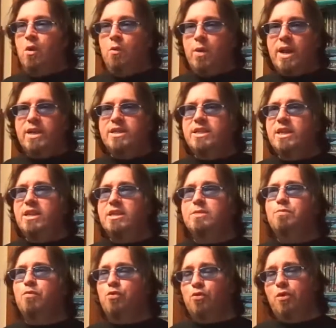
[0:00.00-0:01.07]
When I see
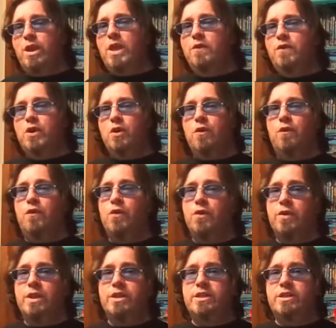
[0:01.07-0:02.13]
this preview
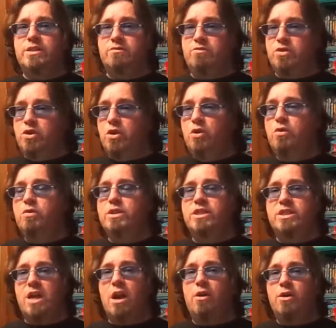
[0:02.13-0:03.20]
for this new
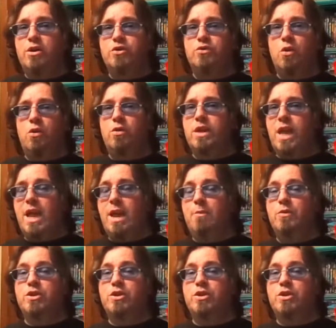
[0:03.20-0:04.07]
Star Control game,